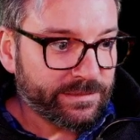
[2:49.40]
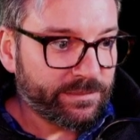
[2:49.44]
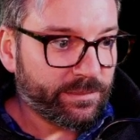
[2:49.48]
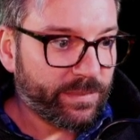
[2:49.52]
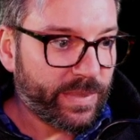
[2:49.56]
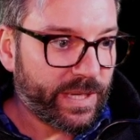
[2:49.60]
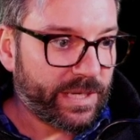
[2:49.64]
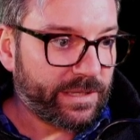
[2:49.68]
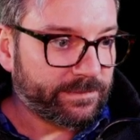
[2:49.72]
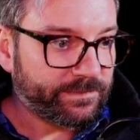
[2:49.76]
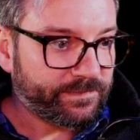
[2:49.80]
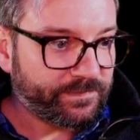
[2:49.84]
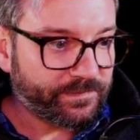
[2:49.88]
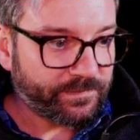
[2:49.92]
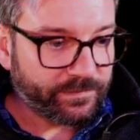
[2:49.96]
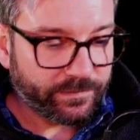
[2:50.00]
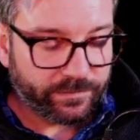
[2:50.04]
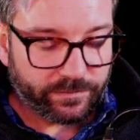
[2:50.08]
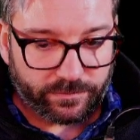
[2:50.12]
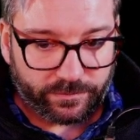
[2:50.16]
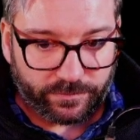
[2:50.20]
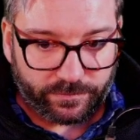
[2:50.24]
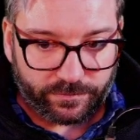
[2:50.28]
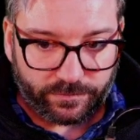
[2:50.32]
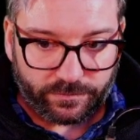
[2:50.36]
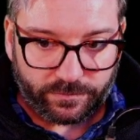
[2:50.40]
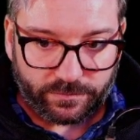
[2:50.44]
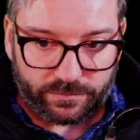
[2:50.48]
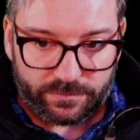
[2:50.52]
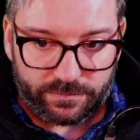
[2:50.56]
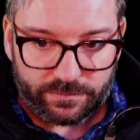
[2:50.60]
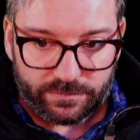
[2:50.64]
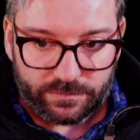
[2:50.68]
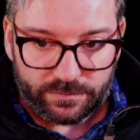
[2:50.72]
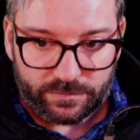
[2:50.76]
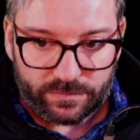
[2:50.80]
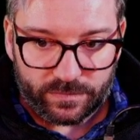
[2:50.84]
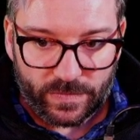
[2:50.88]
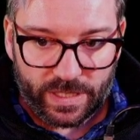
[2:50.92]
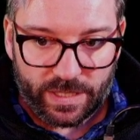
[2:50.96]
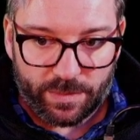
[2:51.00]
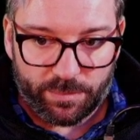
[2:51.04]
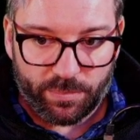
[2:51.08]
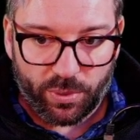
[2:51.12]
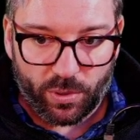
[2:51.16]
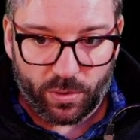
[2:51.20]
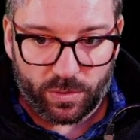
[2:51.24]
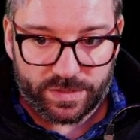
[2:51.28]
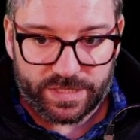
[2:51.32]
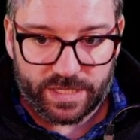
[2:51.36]
better. It
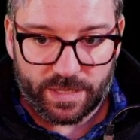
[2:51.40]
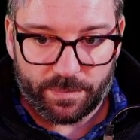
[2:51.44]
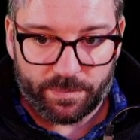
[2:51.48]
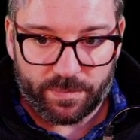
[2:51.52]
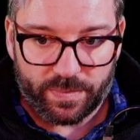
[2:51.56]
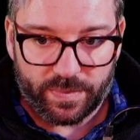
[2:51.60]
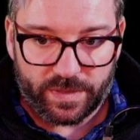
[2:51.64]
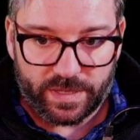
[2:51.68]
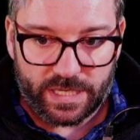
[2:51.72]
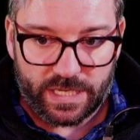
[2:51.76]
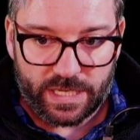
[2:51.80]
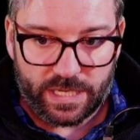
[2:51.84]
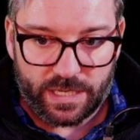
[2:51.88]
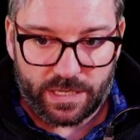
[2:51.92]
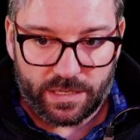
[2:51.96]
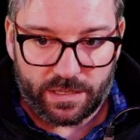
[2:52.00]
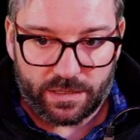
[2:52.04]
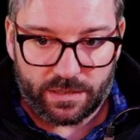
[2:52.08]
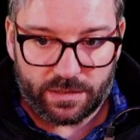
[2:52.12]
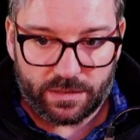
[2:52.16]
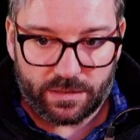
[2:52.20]
pulls up the